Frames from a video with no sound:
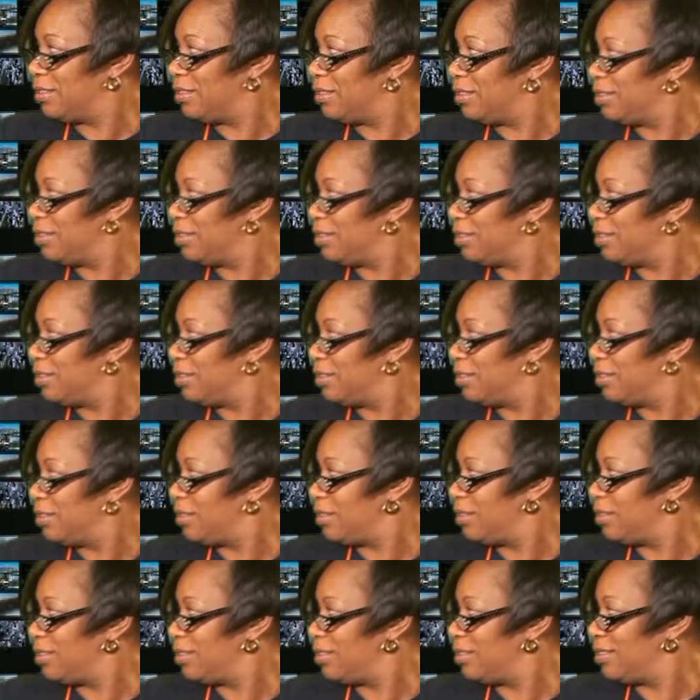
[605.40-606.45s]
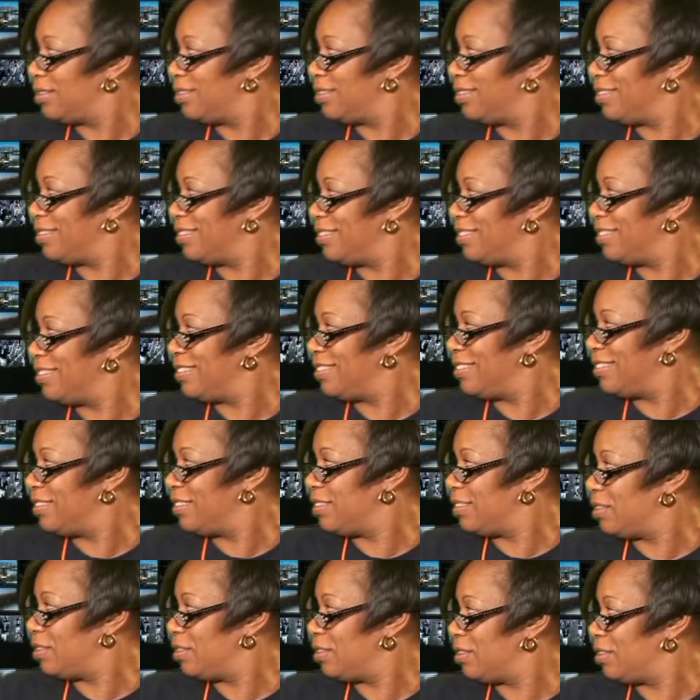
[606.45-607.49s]

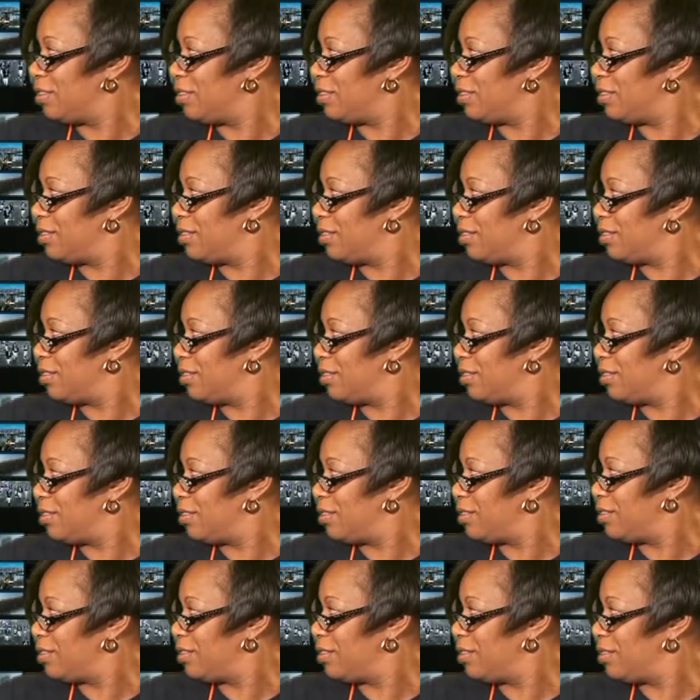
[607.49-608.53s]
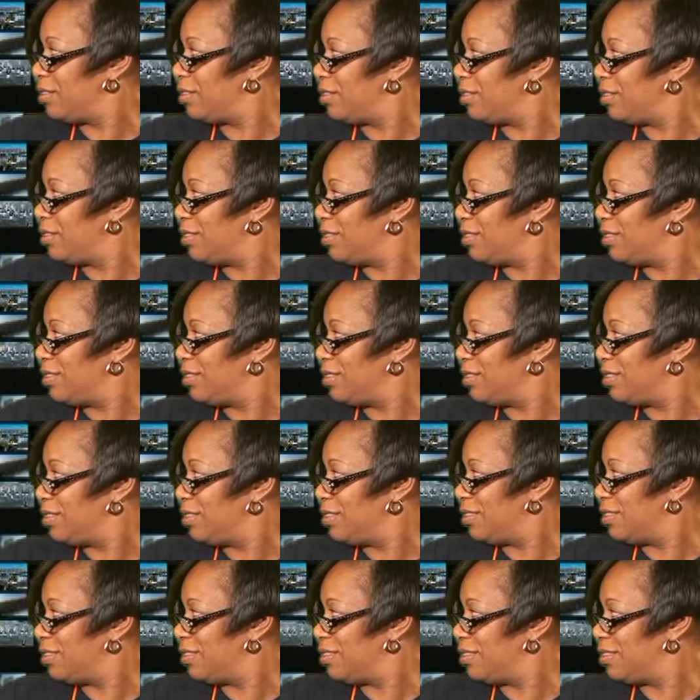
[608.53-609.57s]

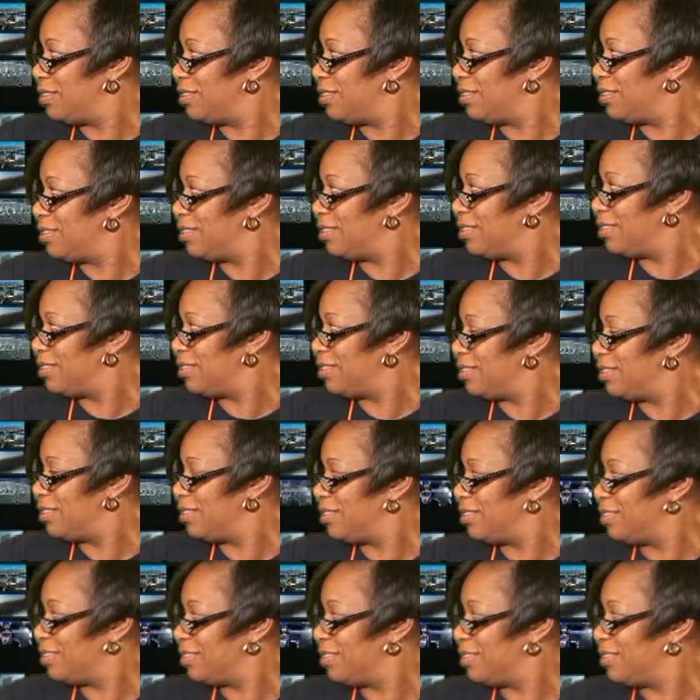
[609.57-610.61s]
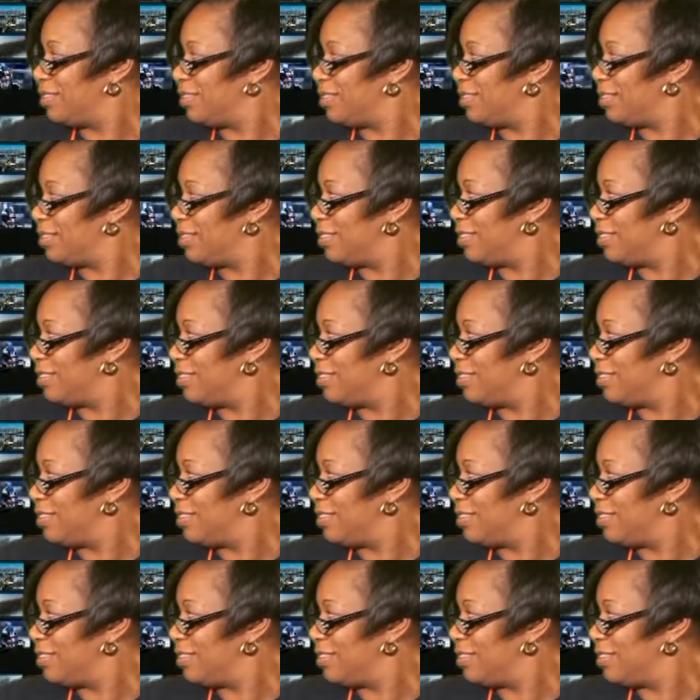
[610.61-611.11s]
(silent)